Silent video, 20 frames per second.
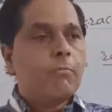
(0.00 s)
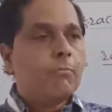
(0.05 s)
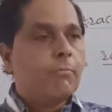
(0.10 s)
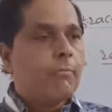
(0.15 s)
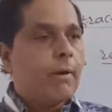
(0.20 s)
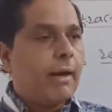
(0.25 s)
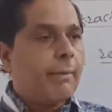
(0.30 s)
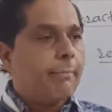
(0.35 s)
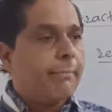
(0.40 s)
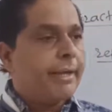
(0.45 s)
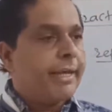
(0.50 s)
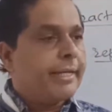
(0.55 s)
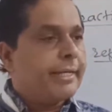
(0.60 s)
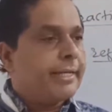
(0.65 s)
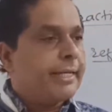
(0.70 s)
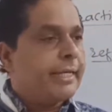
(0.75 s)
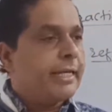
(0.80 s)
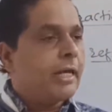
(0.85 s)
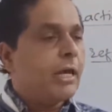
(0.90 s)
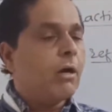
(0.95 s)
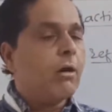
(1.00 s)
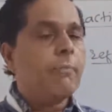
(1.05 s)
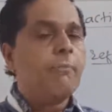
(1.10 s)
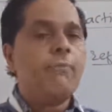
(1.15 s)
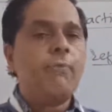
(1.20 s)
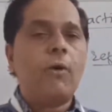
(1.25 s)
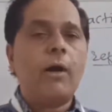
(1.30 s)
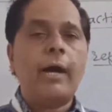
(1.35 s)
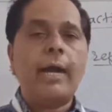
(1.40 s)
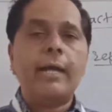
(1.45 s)
by making
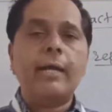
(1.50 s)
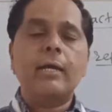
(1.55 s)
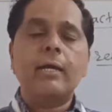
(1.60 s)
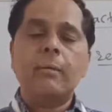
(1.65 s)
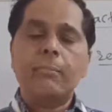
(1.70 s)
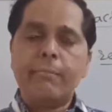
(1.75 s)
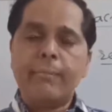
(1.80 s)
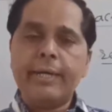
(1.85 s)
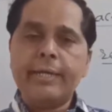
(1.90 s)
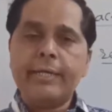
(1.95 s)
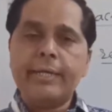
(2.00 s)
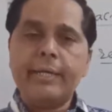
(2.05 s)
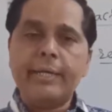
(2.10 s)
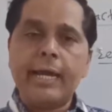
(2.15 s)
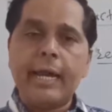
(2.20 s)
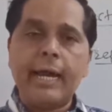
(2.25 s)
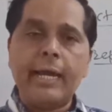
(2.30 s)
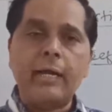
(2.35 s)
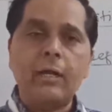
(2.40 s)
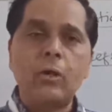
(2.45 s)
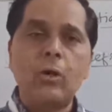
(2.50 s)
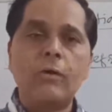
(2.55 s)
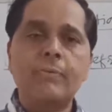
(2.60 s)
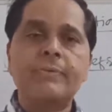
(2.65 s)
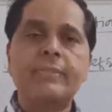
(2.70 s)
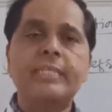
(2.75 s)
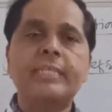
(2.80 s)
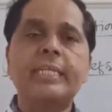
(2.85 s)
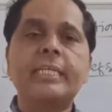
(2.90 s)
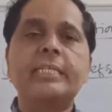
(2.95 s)
angle of
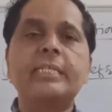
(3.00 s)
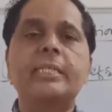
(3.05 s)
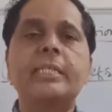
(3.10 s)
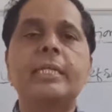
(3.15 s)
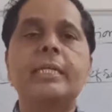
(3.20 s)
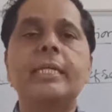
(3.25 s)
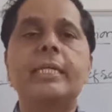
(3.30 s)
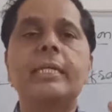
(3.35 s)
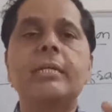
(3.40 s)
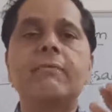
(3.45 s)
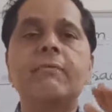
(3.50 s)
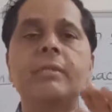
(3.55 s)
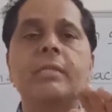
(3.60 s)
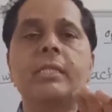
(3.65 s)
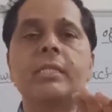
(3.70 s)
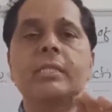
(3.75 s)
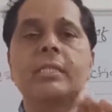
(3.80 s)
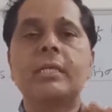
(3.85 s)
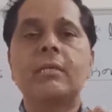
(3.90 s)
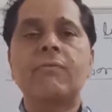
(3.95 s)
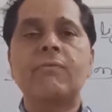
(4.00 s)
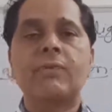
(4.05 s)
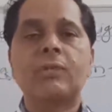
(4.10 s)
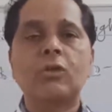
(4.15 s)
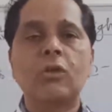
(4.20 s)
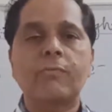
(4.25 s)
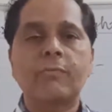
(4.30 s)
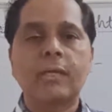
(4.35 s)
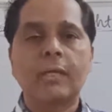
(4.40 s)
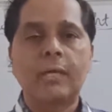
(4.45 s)
60 degree with the surface
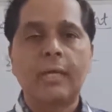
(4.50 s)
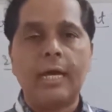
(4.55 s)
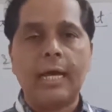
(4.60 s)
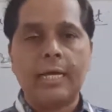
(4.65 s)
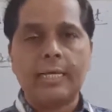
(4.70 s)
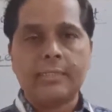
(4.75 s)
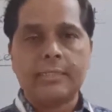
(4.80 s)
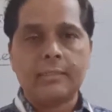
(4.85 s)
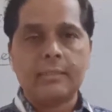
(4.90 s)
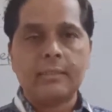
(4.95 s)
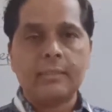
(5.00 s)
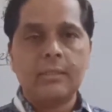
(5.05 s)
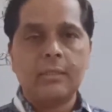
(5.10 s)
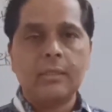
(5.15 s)
of the glass.